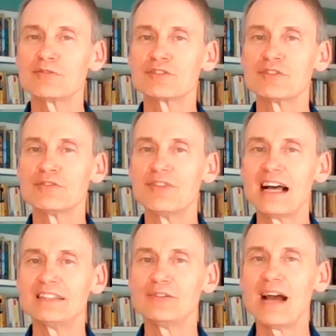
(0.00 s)
it was good
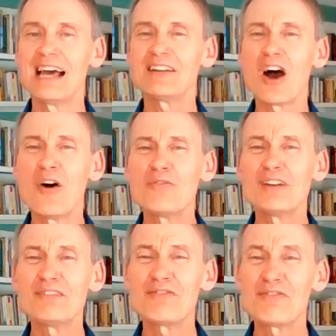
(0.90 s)
value, and
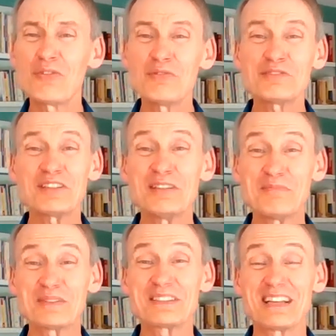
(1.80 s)
only
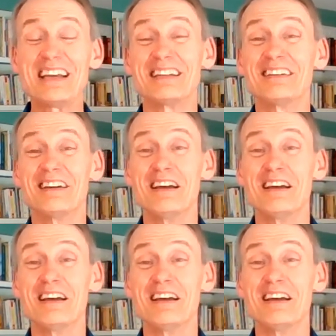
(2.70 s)
14%